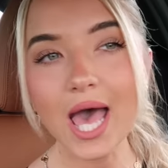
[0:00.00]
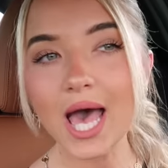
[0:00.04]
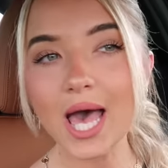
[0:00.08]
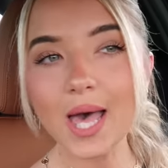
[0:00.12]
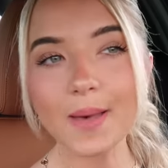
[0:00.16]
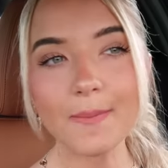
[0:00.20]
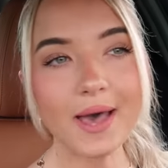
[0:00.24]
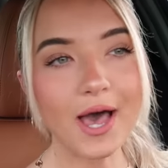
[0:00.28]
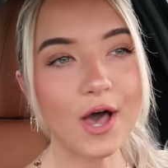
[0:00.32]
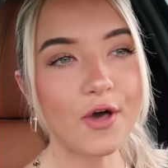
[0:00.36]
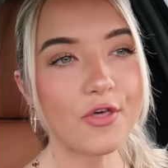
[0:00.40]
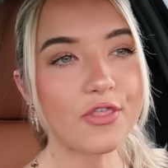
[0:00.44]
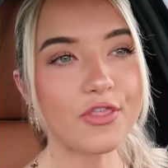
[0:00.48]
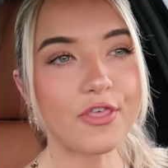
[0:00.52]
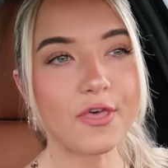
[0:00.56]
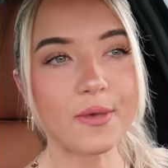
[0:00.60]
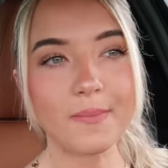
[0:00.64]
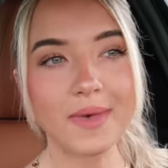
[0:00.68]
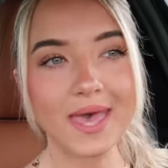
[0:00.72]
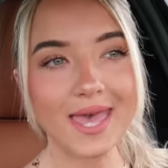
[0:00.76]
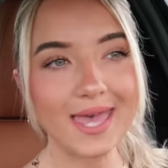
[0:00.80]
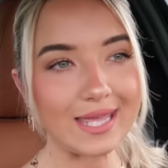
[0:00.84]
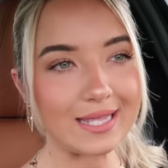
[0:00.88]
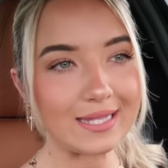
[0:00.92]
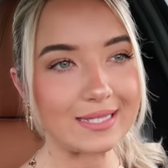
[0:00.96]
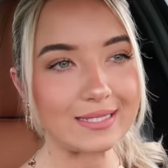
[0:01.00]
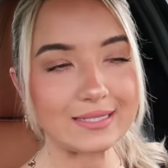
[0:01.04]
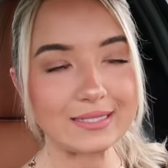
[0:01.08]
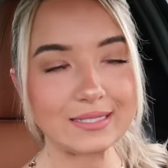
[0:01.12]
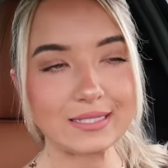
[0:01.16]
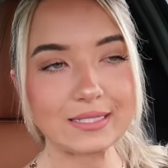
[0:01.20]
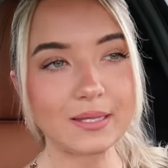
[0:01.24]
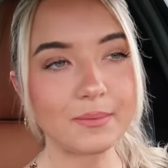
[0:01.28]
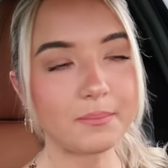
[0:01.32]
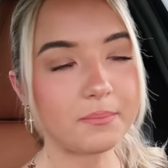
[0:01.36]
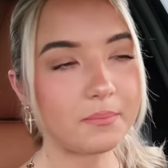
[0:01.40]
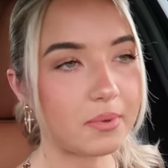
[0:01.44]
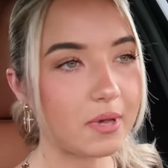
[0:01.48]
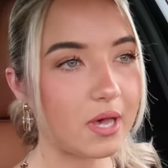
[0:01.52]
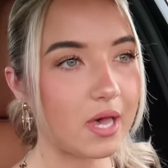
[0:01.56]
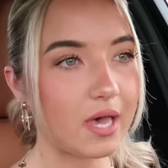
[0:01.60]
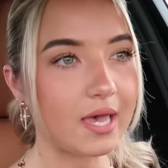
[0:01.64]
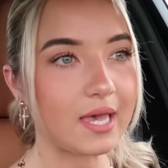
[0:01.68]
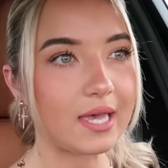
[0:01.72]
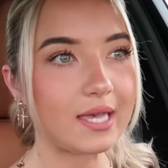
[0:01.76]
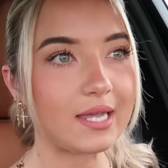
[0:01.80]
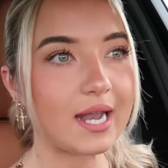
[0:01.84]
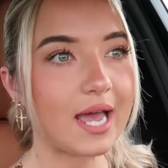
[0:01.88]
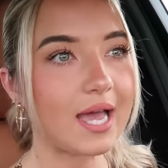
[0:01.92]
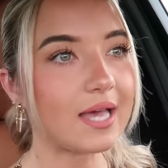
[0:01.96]
about the Benz,
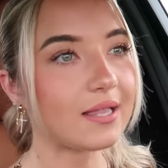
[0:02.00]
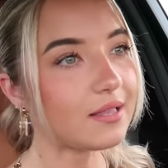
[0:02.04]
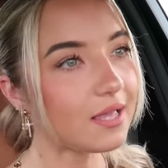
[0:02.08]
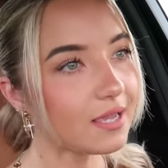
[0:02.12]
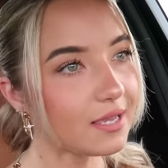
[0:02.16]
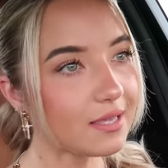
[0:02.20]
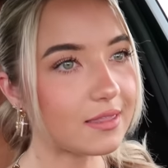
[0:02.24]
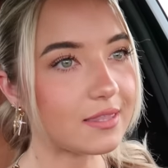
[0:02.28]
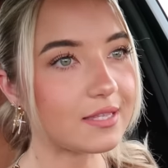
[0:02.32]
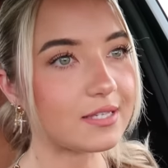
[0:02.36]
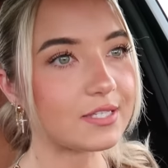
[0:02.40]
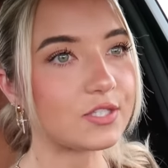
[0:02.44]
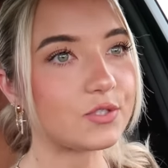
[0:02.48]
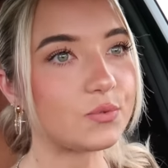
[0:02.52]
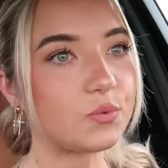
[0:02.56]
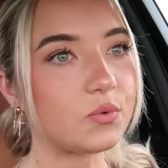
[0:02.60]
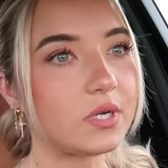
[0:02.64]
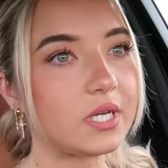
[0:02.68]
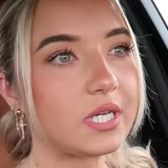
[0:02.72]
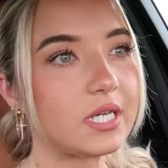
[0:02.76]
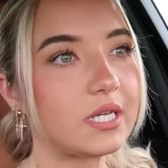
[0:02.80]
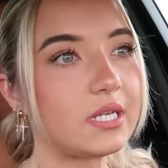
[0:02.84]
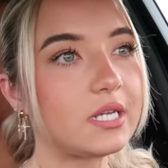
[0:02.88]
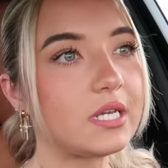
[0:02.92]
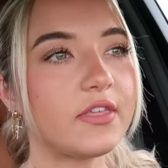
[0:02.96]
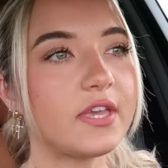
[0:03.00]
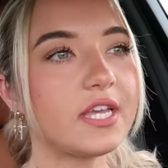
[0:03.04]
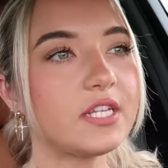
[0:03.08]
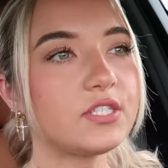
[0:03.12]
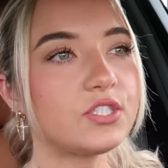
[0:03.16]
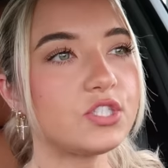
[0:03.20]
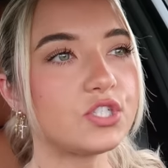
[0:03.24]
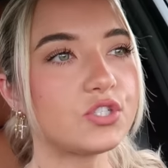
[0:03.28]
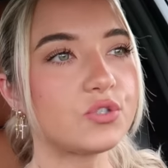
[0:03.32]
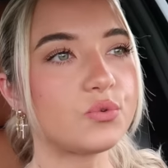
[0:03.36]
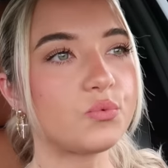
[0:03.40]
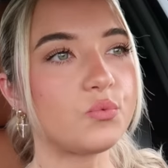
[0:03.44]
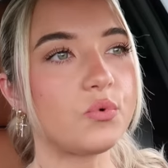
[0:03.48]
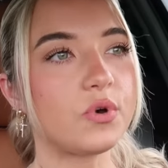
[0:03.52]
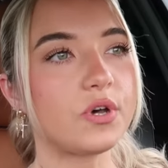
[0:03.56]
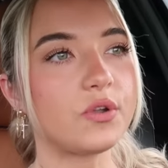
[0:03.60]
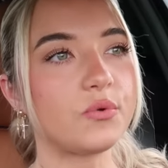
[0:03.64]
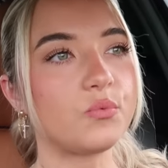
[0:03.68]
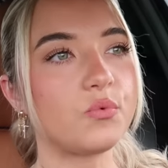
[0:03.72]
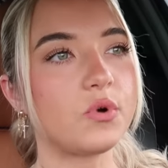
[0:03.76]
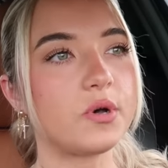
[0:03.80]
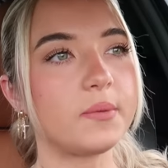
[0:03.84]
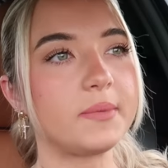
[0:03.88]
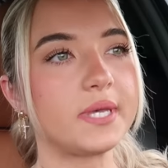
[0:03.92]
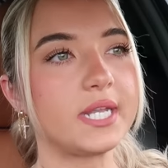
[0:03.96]
but I like this one. I think it's just
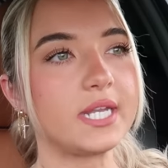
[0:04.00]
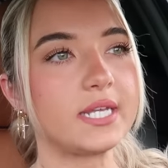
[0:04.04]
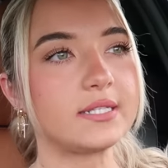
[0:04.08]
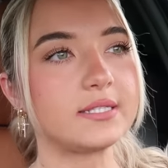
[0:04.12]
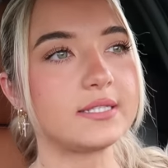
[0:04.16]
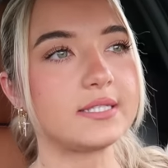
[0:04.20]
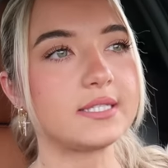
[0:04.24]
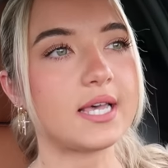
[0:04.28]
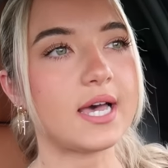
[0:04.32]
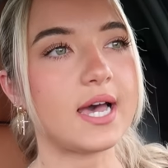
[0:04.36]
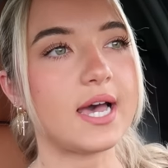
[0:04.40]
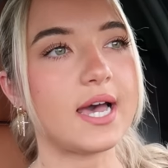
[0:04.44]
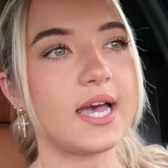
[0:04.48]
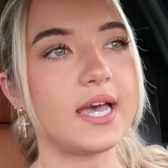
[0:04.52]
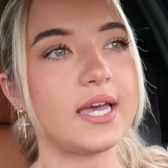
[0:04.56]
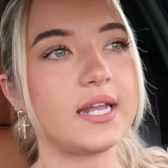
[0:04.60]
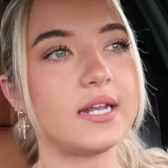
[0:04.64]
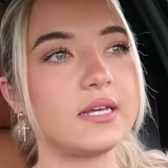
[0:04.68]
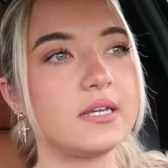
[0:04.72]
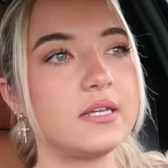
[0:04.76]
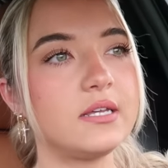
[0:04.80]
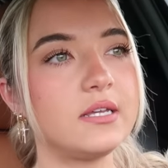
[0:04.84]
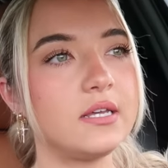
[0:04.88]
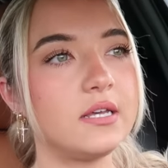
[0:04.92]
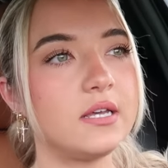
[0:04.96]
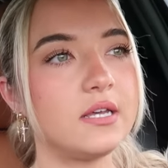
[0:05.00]
one woman inside.